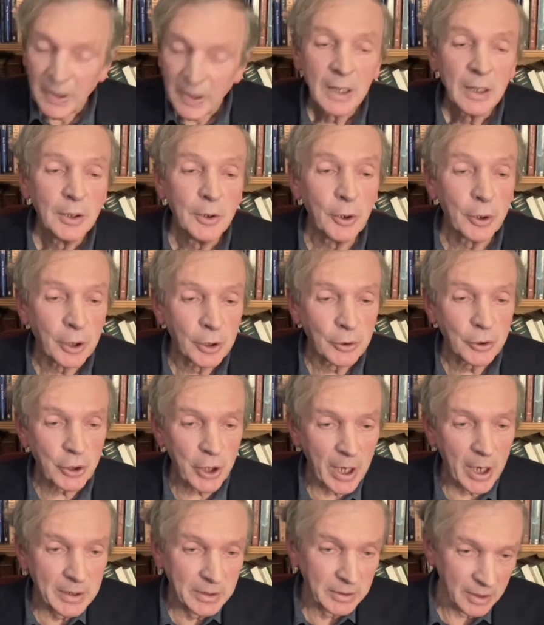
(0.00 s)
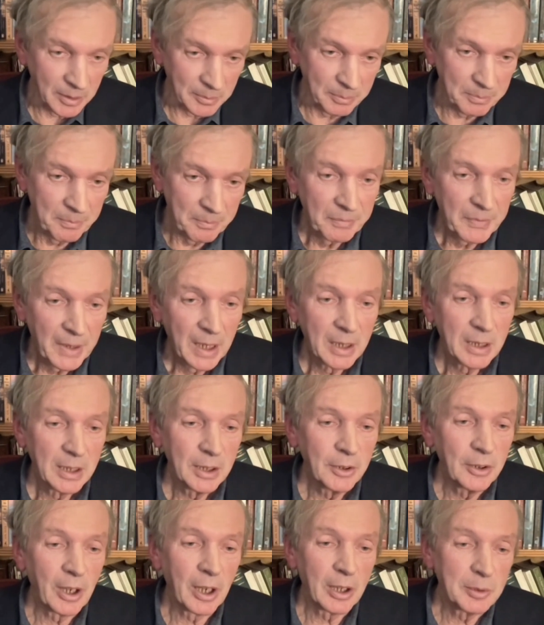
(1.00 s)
you can train them, you know,